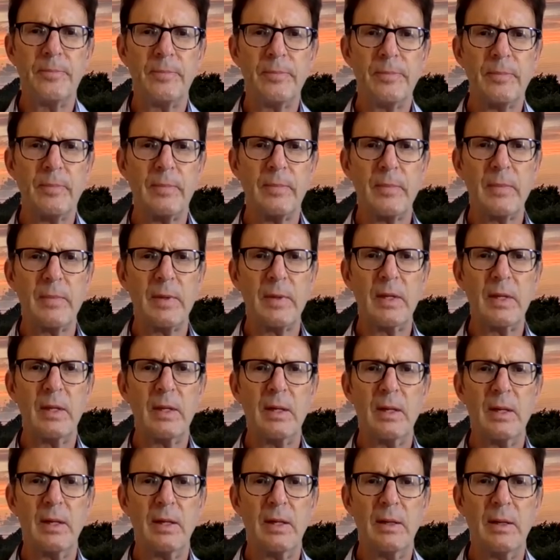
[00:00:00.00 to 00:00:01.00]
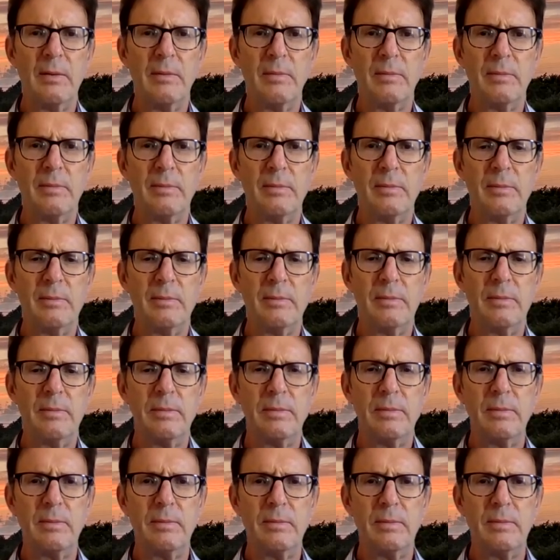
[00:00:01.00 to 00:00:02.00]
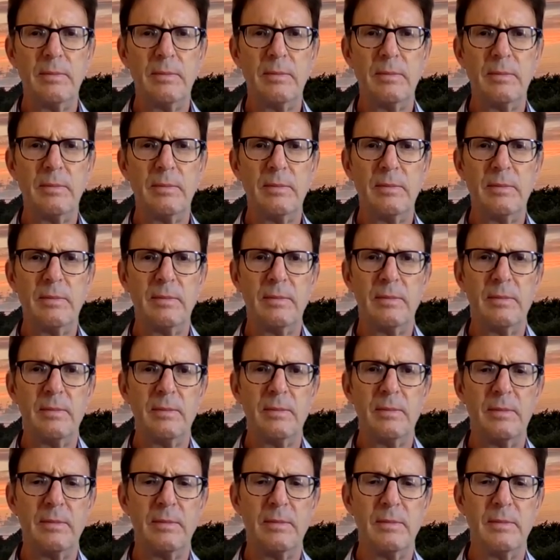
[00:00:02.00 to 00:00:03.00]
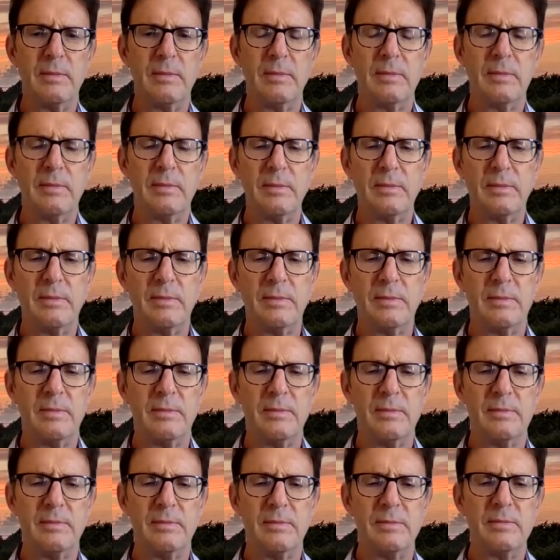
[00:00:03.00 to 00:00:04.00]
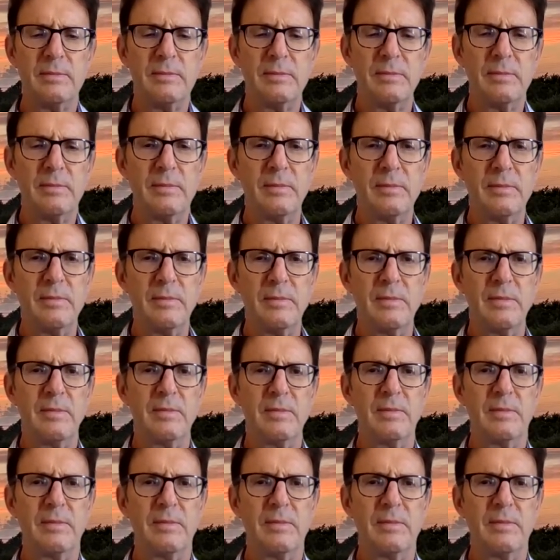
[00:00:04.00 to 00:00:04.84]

[no speech]